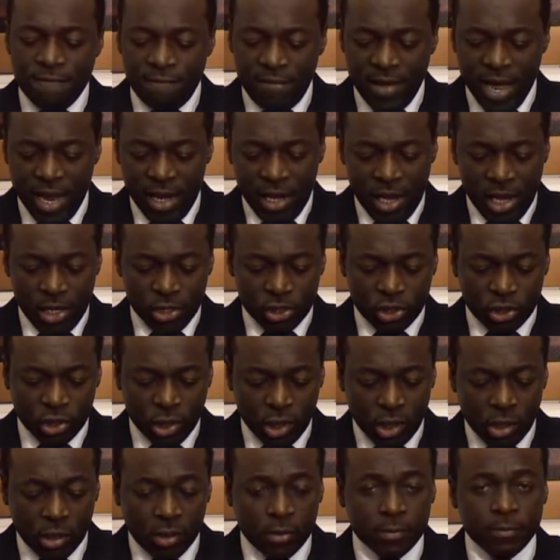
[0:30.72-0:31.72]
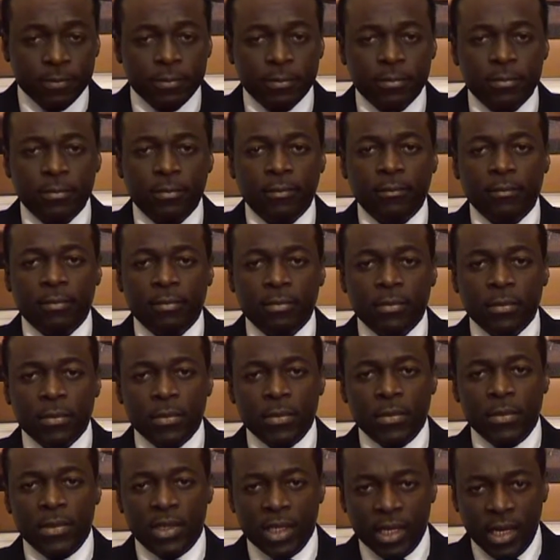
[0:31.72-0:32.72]
financial
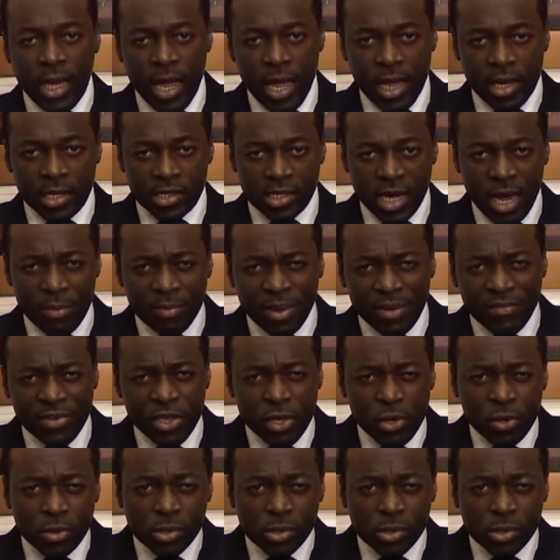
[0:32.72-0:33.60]
delays. I'm giving